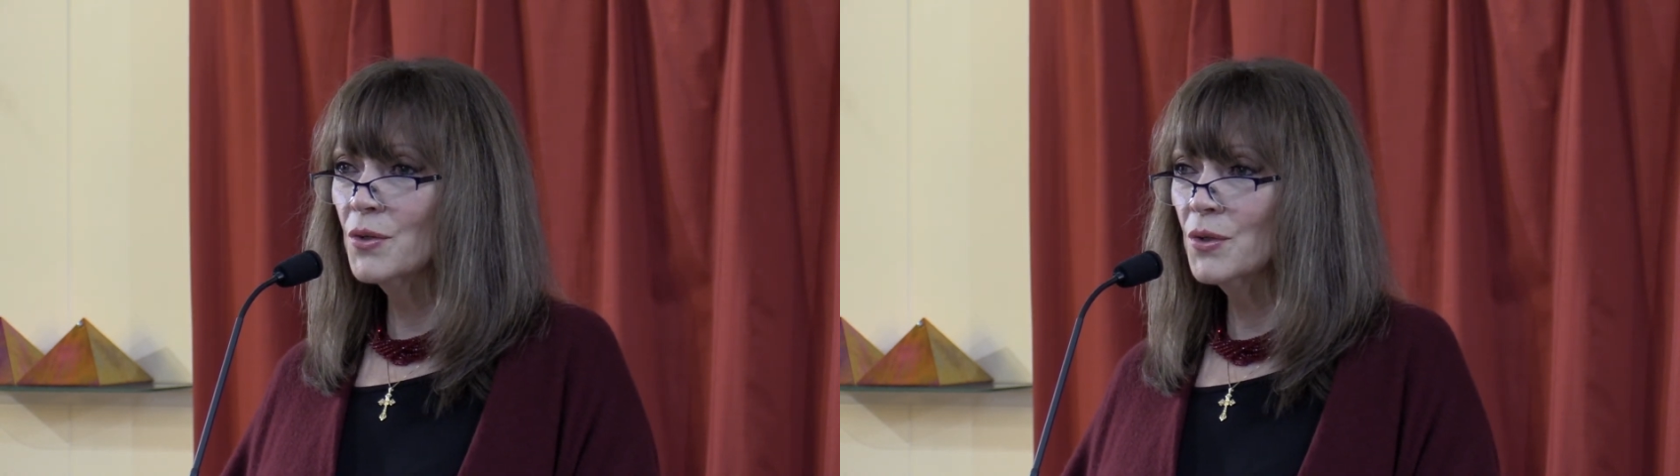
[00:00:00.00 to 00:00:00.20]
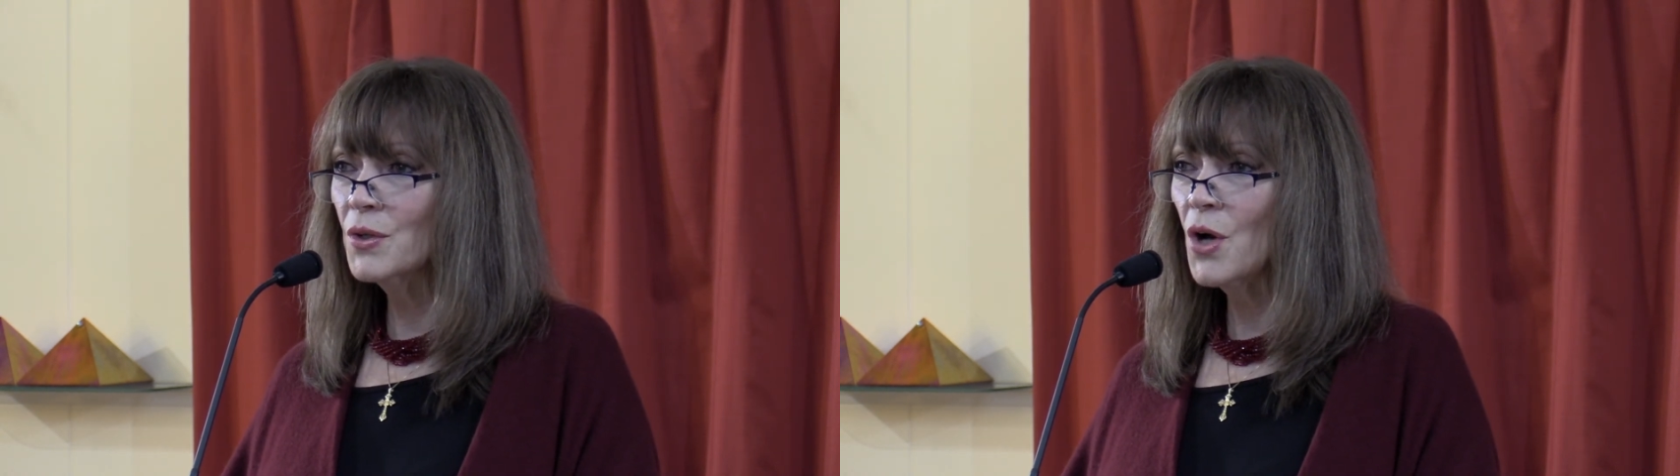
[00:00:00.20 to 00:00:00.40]

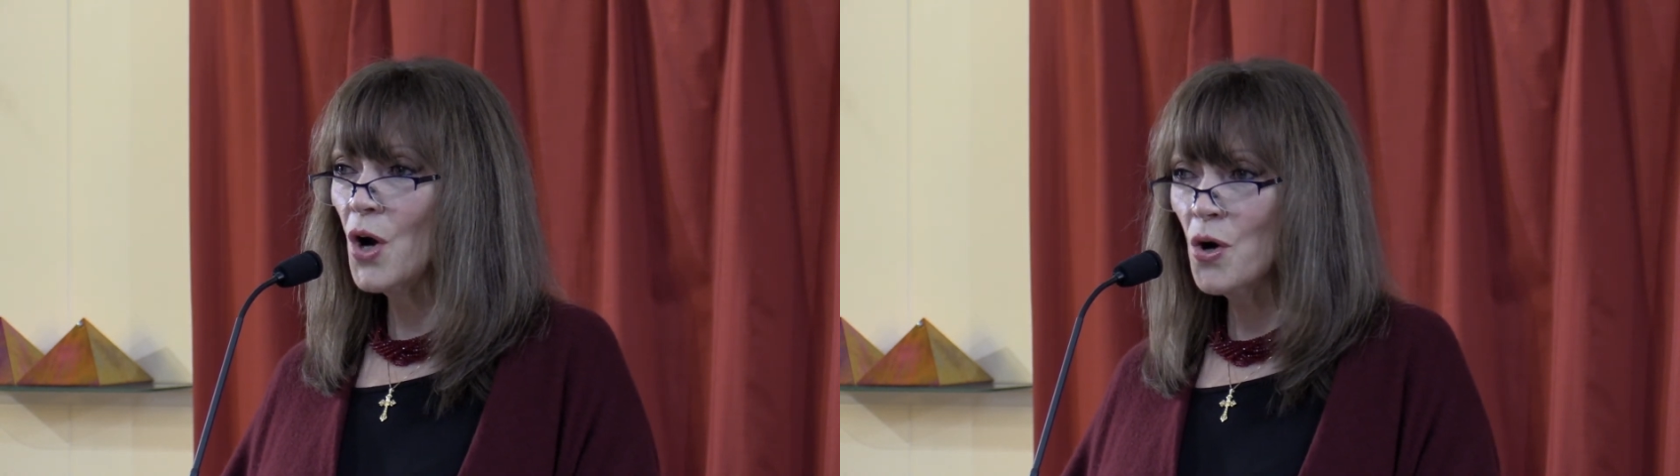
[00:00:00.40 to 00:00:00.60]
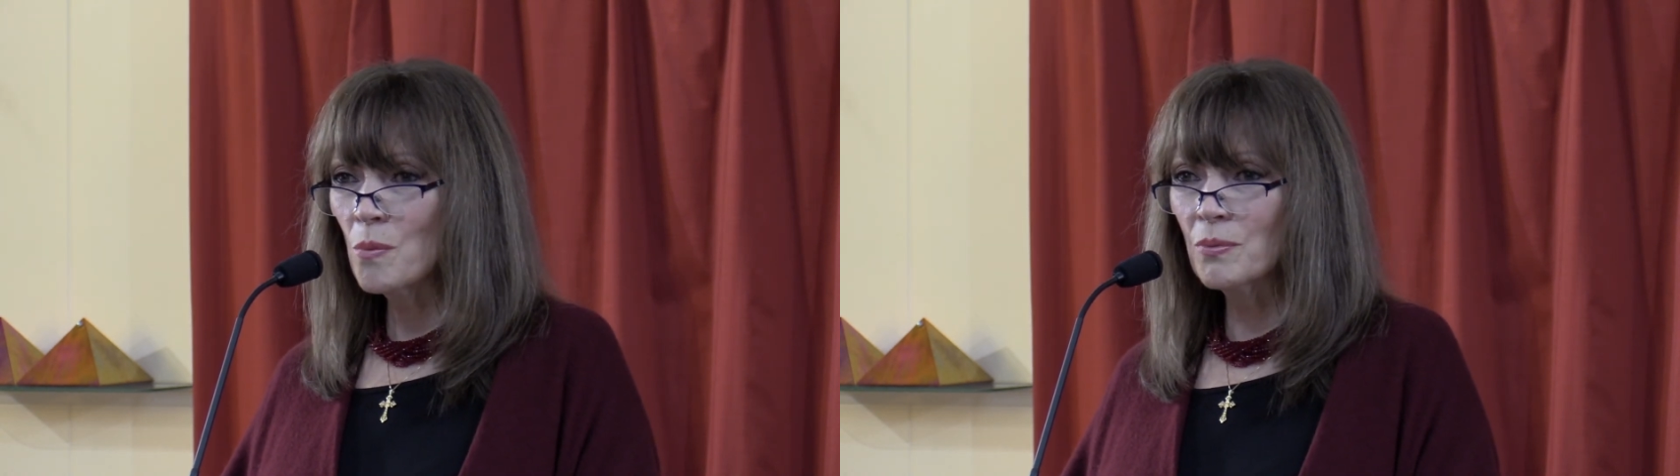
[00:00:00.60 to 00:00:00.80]
good
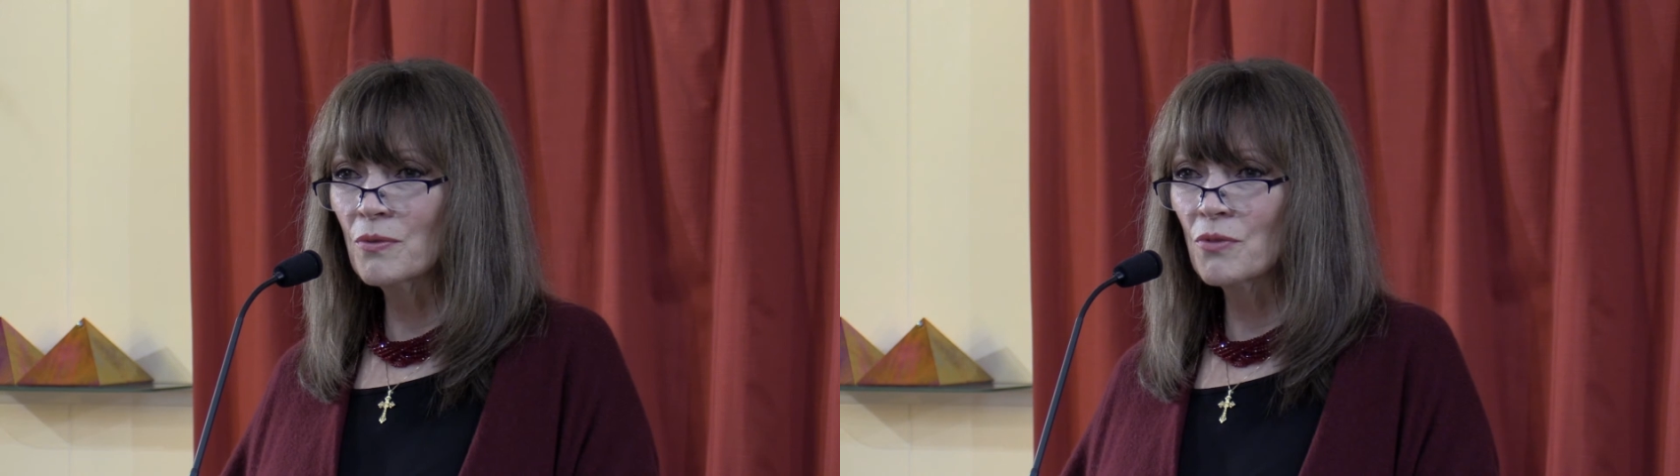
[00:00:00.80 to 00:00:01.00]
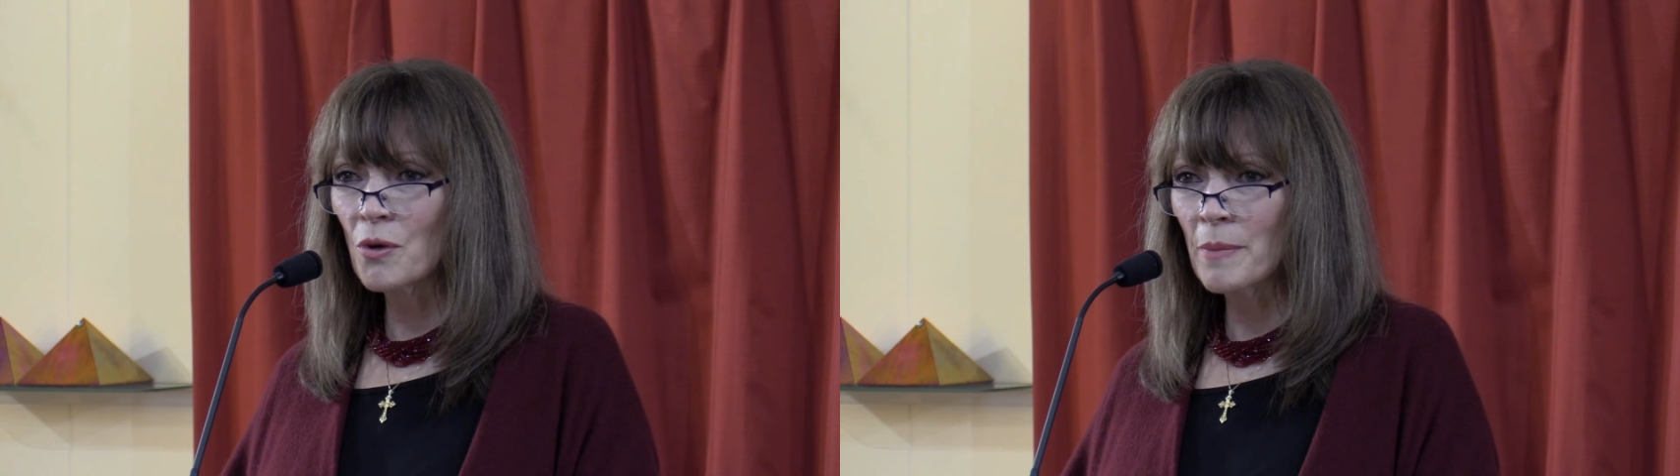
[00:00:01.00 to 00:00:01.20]
hope
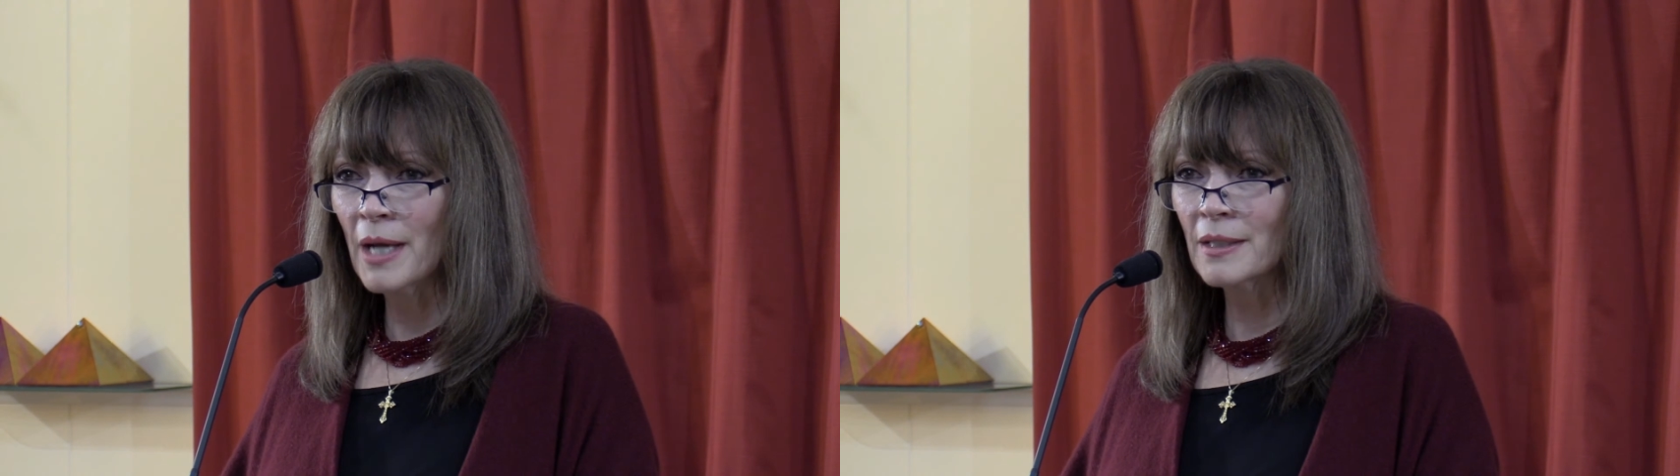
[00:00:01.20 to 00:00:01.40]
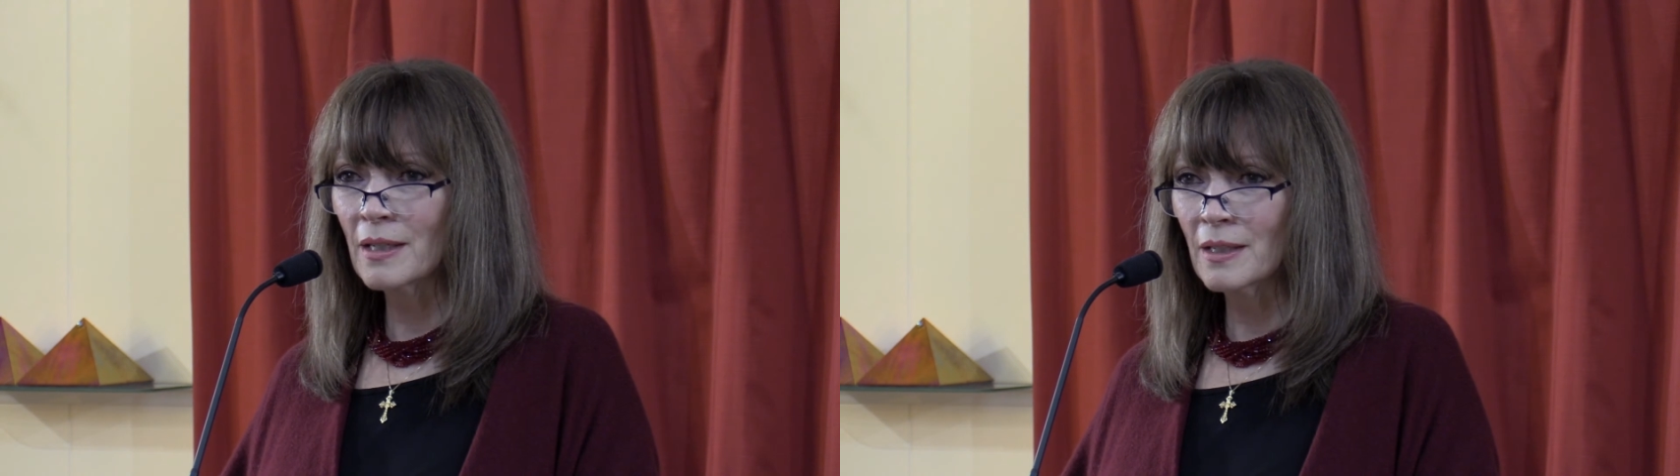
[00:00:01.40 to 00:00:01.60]
for
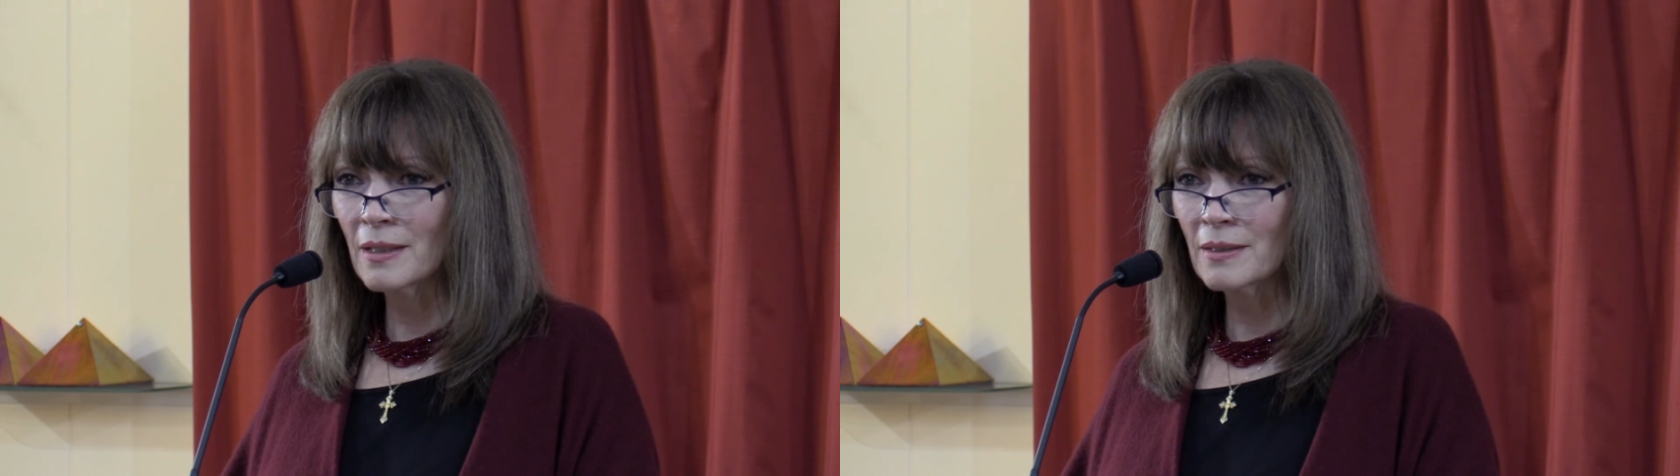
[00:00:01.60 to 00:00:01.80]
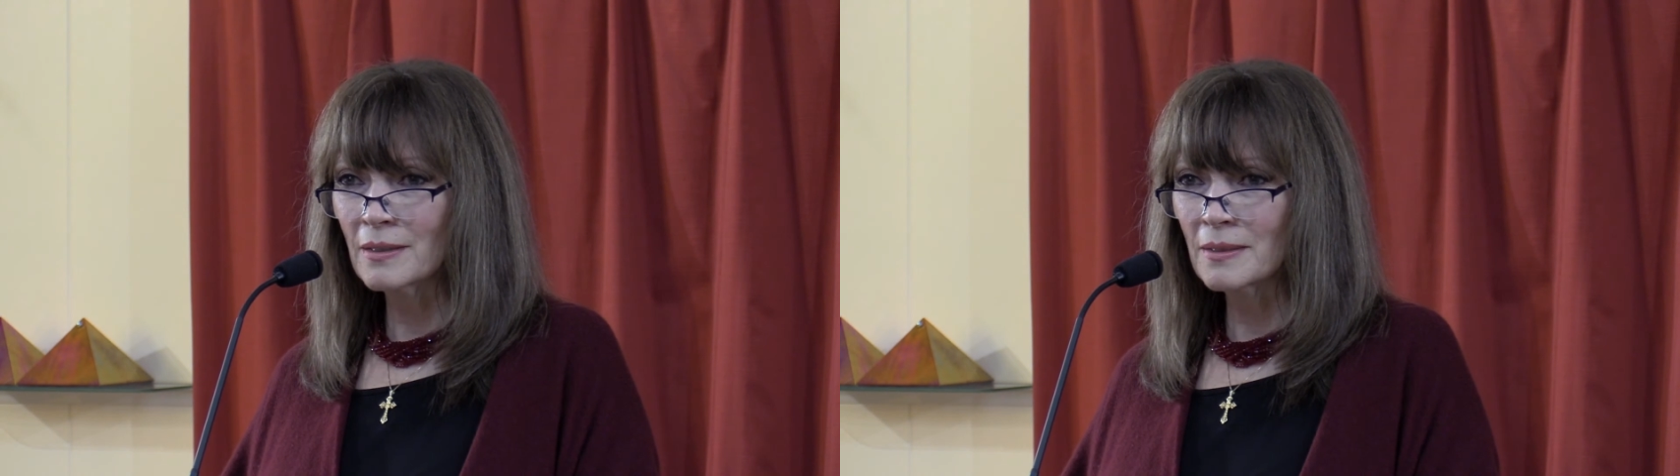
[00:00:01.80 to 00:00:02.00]

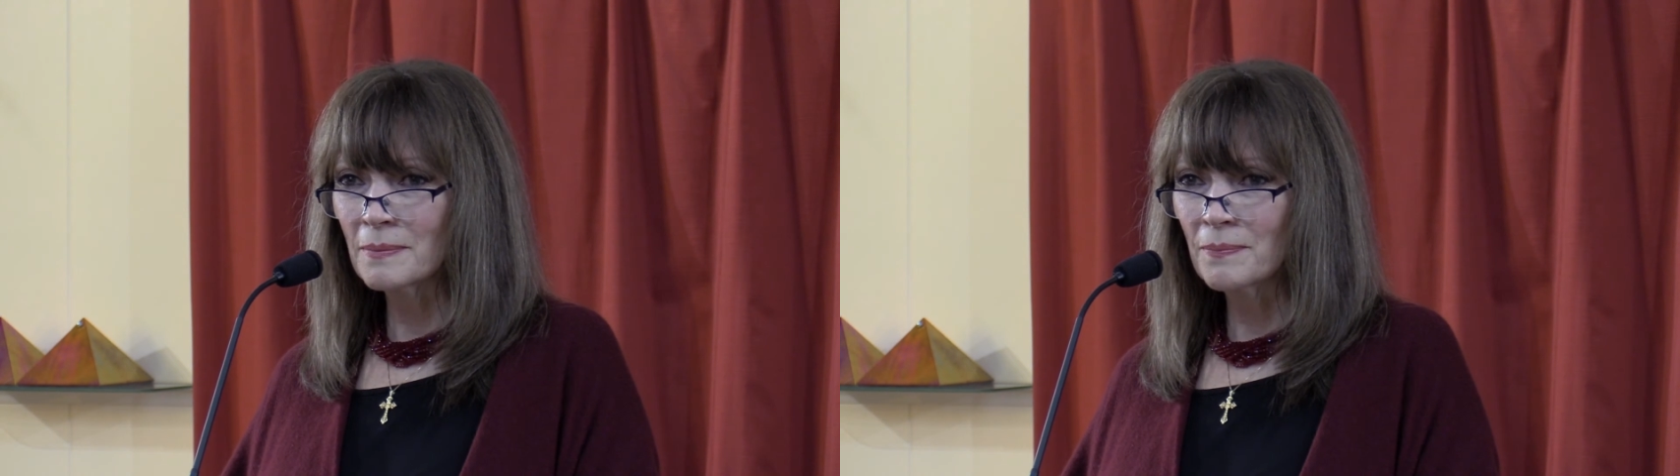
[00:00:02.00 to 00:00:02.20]
mankind.